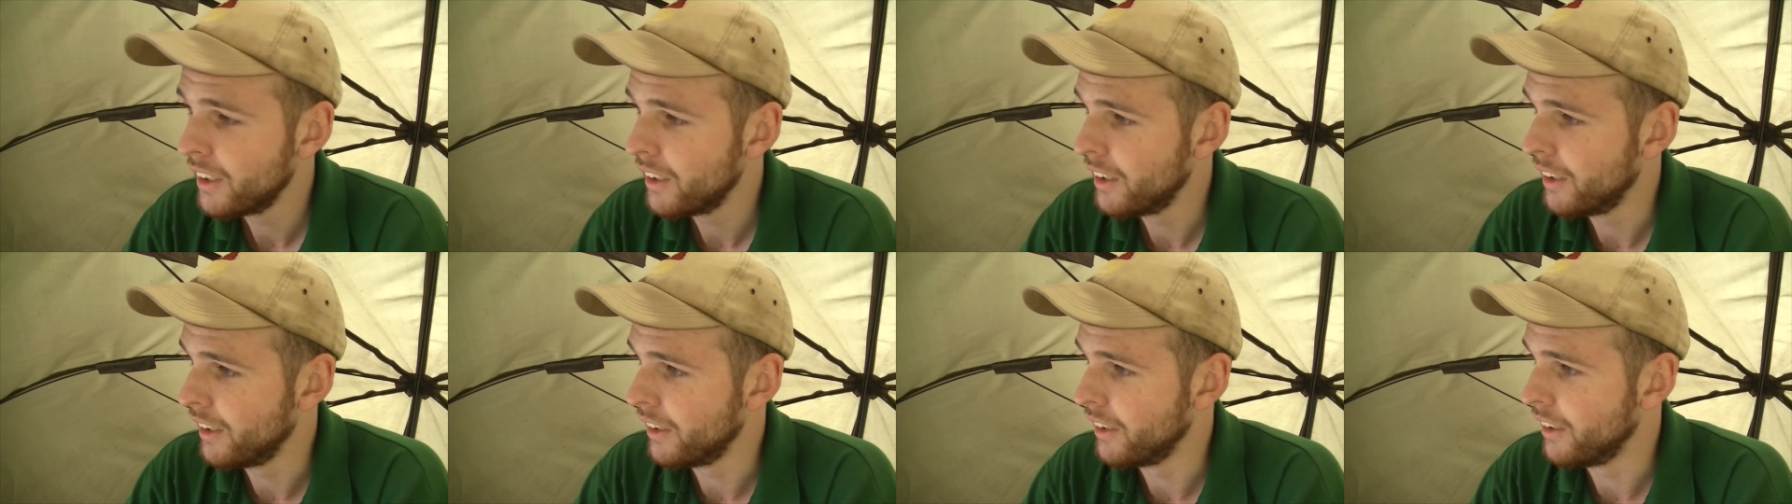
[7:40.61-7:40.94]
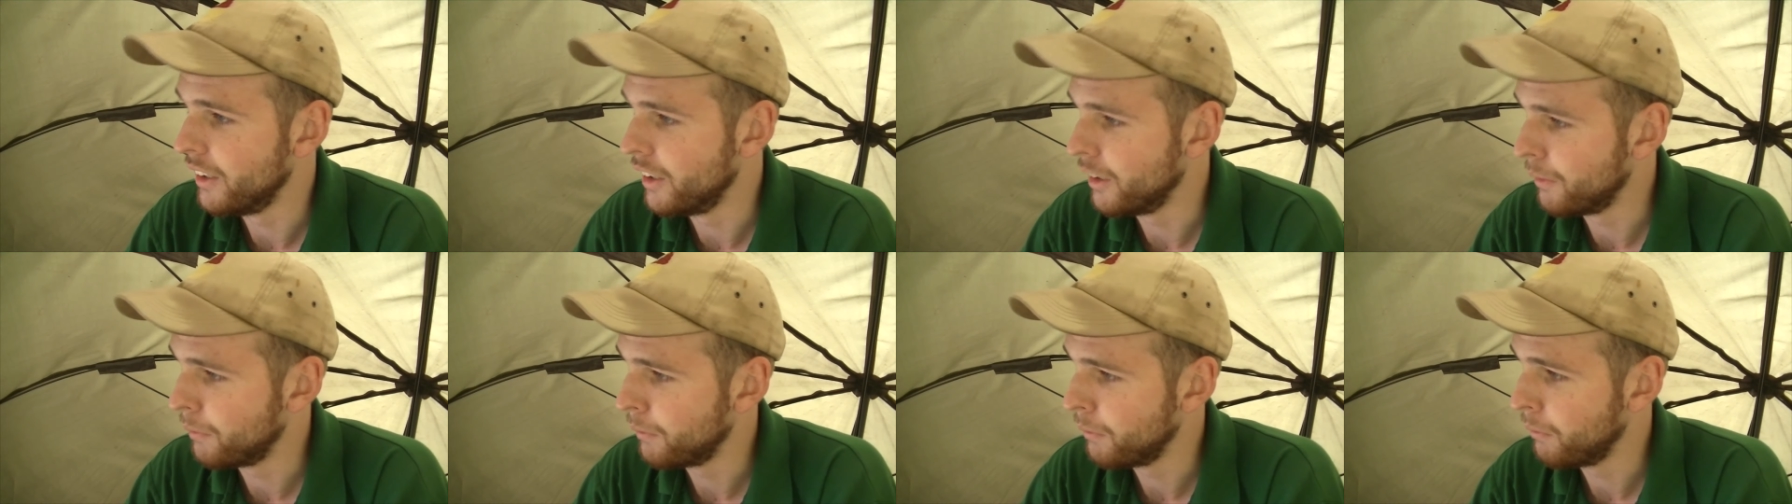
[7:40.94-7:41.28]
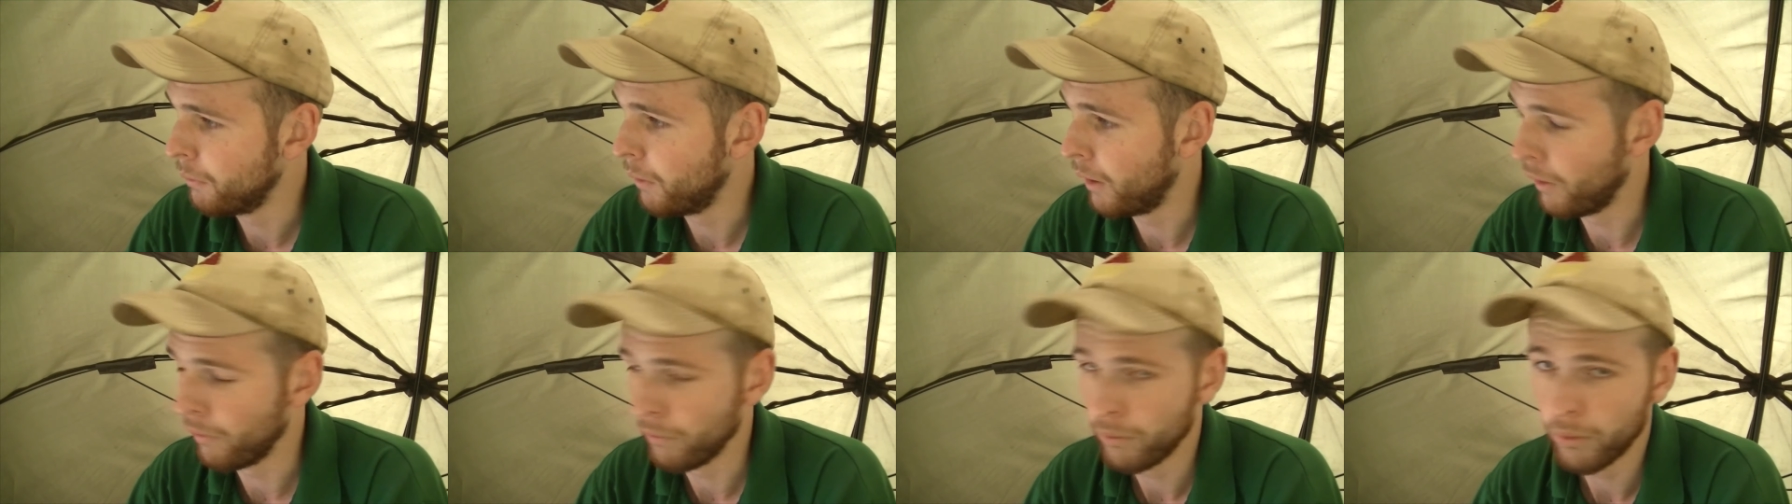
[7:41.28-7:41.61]
and it's been,
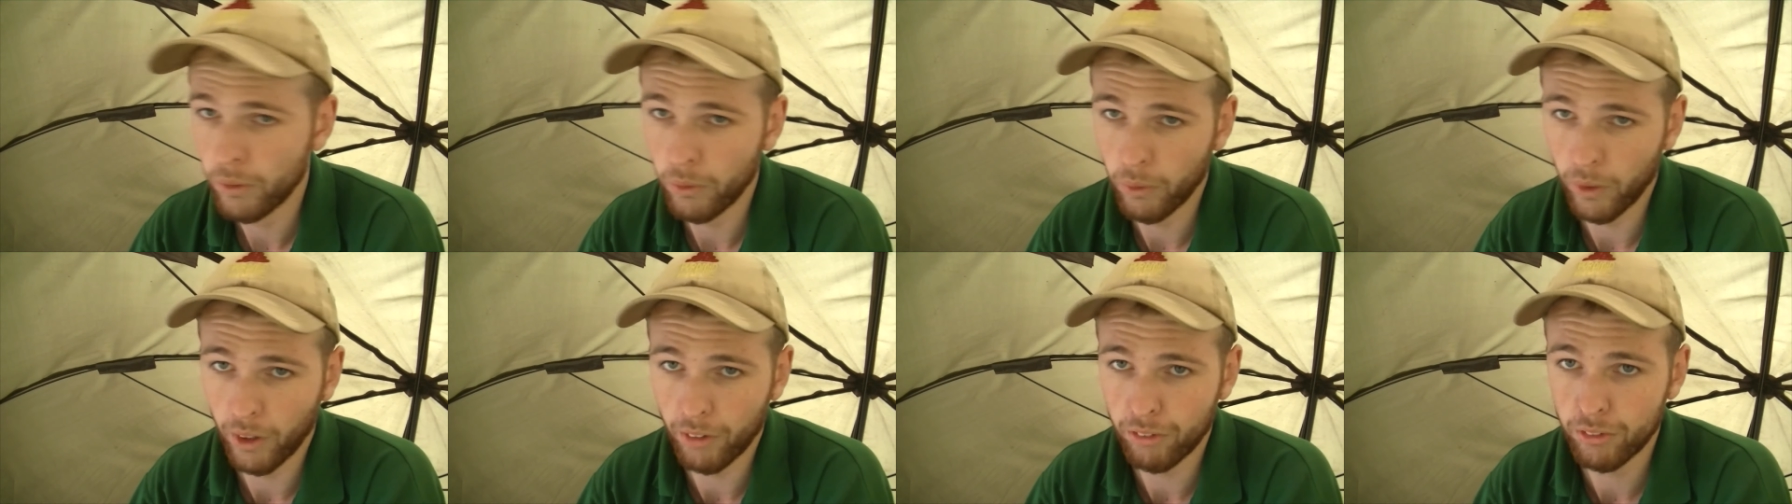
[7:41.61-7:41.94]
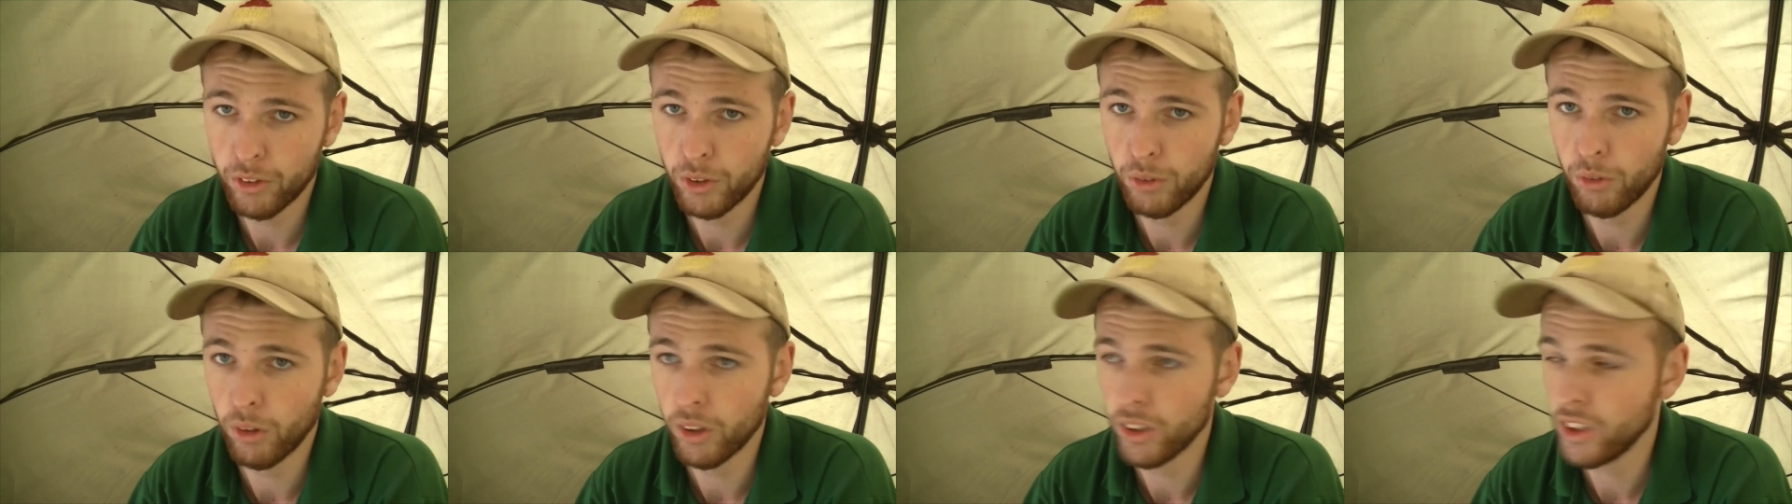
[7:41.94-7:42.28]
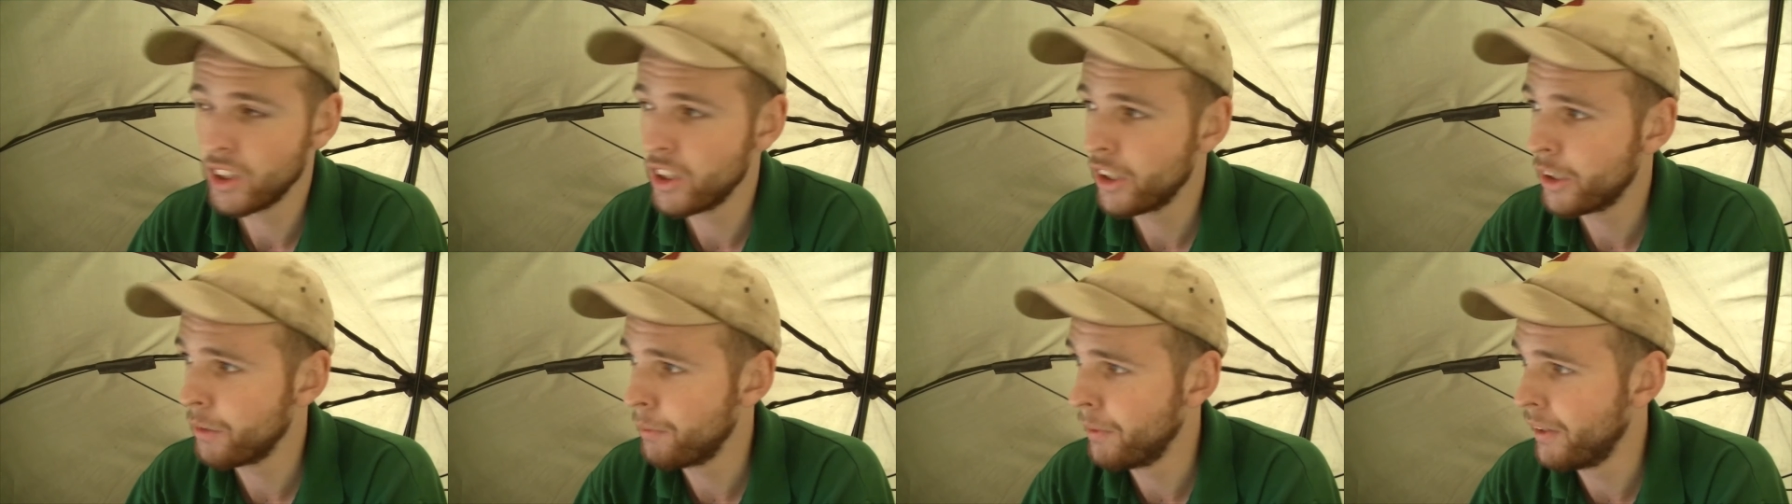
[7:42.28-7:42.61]
well, all afternoon rather,
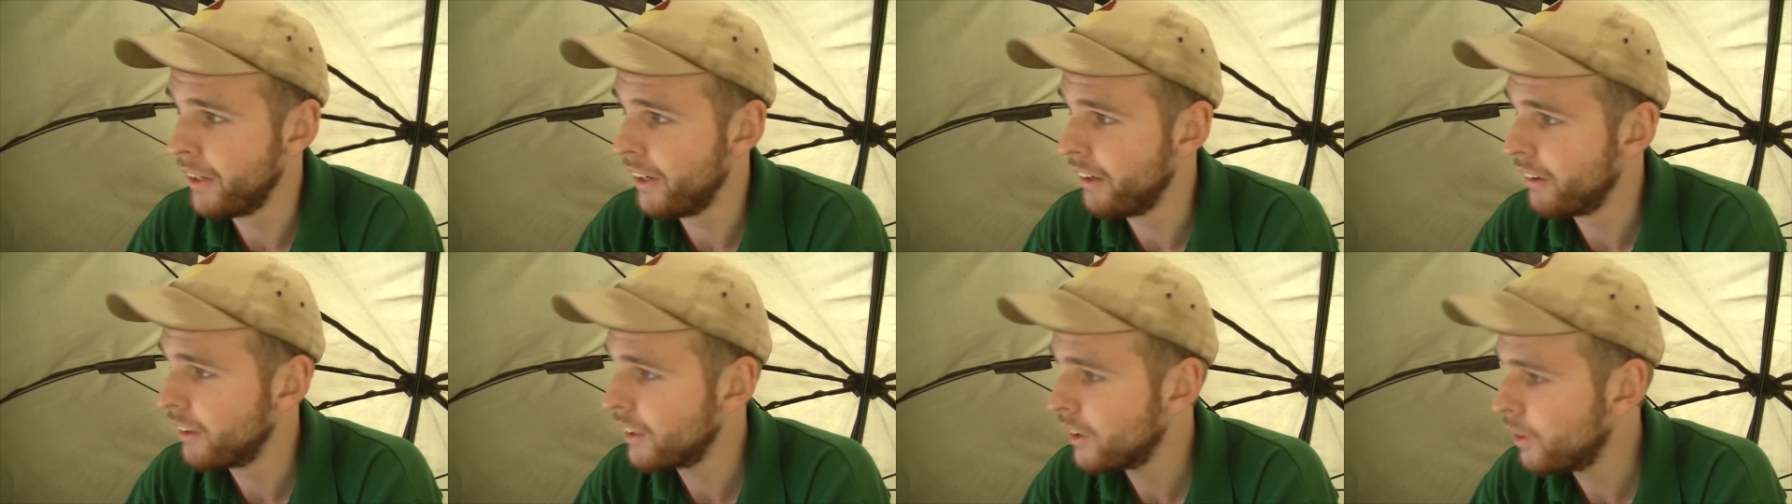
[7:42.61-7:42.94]
since I've been here,